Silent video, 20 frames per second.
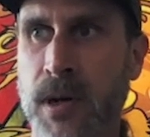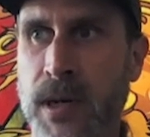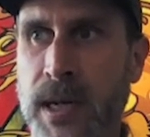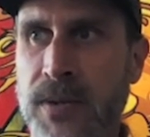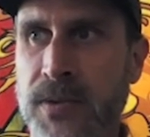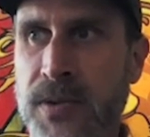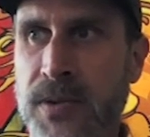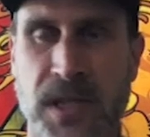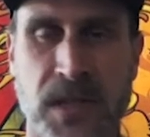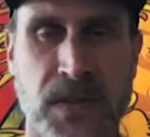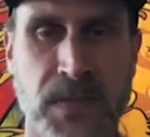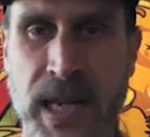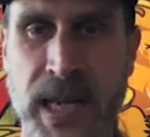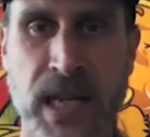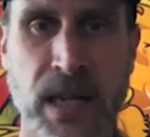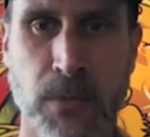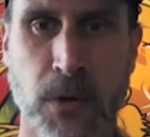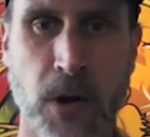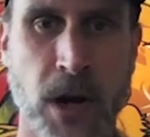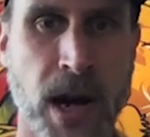he was just
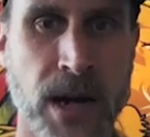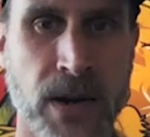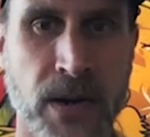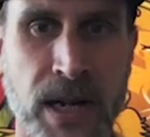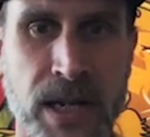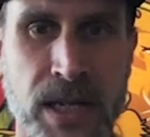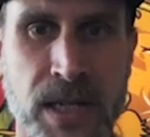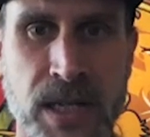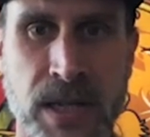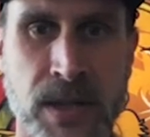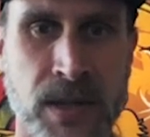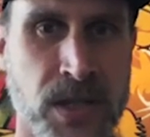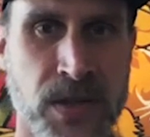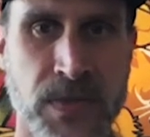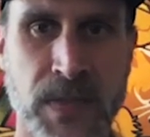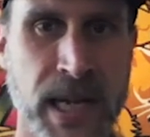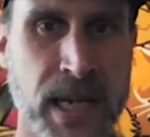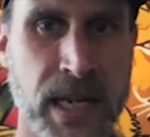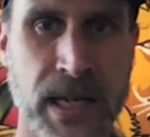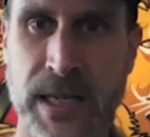making progress and just
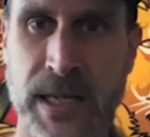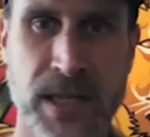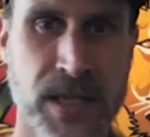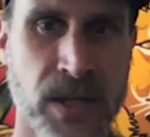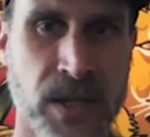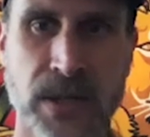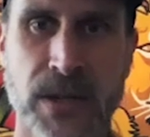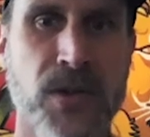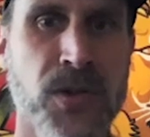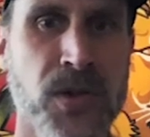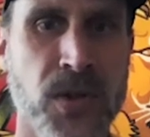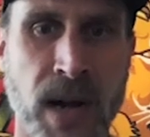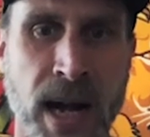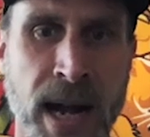making these unusual